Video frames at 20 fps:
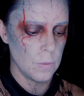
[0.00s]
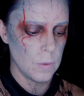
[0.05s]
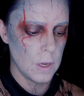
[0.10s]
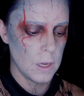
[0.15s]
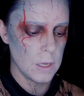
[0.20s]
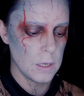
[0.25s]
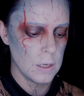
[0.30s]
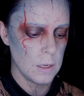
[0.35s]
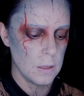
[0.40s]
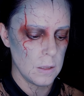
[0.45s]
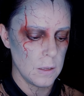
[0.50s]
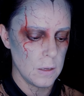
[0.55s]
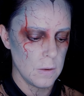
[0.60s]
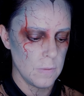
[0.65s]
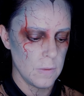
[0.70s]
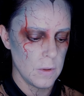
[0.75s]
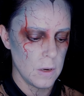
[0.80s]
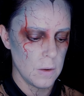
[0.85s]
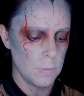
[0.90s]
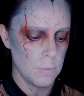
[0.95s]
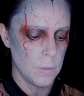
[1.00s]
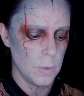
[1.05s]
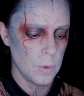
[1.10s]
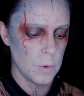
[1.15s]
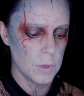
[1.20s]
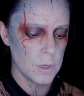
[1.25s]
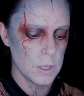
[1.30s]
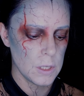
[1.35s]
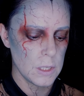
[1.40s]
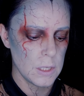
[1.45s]
Add a little bit of
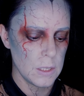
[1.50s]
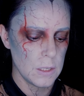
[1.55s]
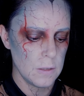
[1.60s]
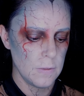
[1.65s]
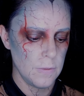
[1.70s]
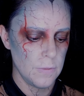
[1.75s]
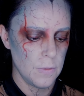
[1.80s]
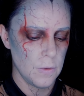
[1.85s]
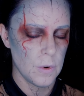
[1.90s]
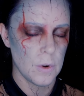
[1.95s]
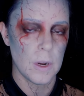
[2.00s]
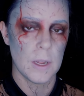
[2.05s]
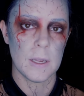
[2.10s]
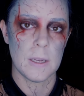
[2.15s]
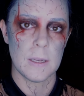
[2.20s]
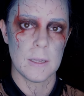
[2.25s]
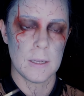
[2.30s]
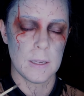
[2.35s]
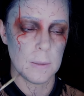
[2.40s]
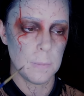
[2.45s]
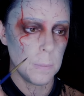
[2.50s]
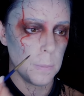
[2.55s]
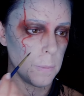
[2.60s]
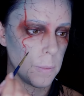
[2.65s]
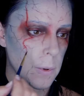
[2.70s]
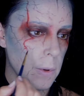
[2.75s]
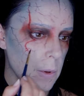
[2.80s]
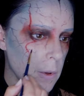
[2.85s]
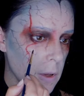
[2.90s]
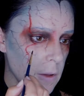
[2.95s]
burgundy for a deep
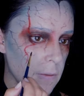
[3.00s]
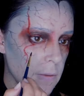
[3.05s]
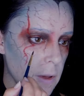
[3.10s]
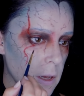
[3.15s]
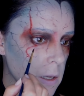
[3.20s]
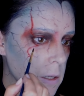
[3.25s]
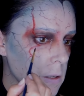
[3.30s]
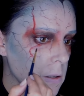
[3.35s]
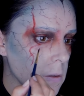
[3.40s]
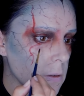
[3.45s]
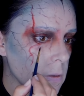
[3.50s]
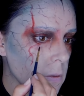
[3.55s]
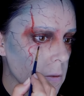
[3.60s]
effect.